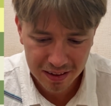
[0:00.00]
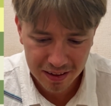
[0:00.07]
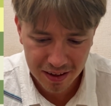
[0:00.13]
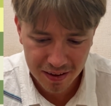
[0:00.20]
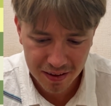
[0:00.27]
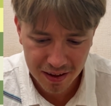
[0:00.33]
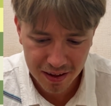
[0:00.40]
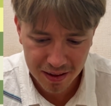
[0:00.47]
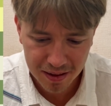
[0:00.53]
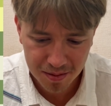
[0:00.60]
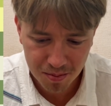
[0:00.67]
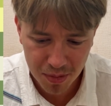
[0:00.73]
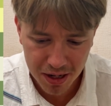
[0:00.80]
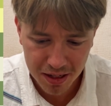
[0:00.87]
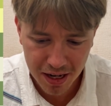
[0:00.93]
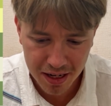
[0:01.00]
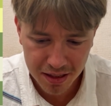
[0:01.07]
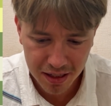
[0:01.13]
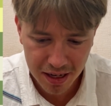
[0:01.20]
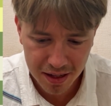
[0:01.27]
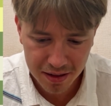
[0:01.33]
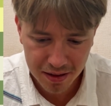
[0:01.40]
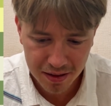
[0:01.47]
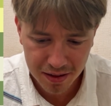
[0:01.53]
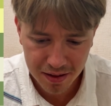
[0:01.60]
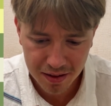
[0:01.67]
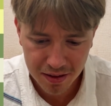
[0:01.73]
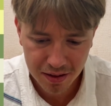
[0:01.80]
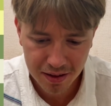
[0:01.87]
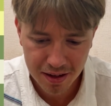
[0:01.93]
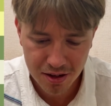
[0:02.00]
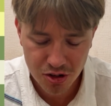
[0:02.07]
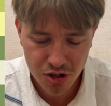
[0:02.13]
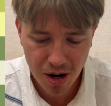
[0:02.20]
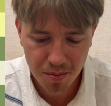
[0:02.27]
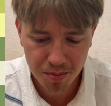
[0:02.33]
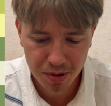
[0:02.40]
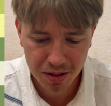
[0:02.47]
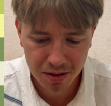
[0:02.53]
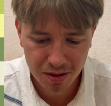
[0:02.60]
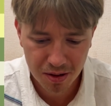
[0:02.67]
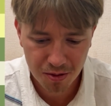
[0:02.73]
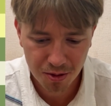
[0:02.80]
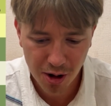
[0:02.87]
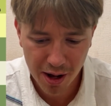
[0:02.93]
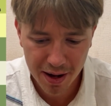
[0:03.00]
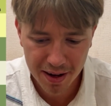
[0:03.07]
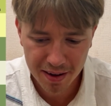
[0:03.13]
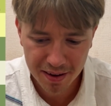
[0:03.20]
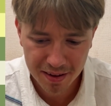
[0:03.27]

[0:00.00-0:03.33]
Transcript: and then my knight can jump in via